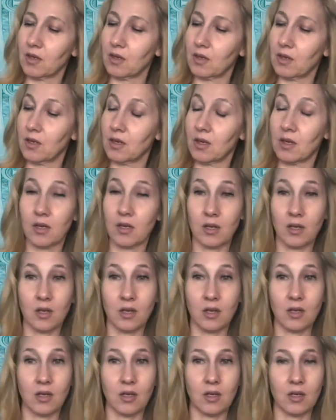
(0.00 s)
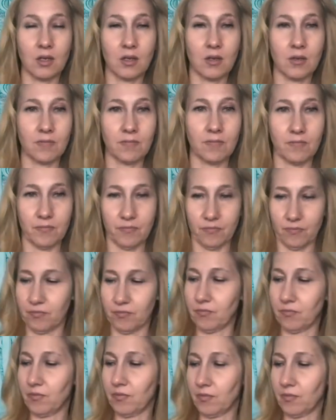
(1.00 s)

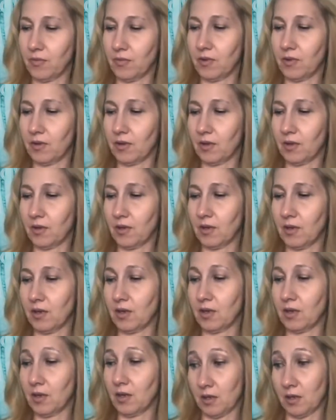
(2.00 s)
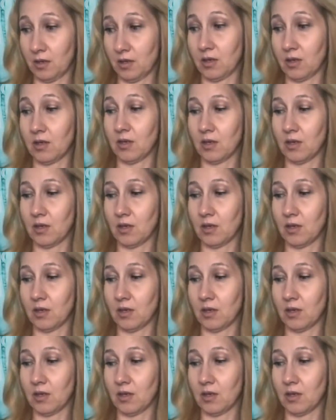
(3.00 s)
[no speech]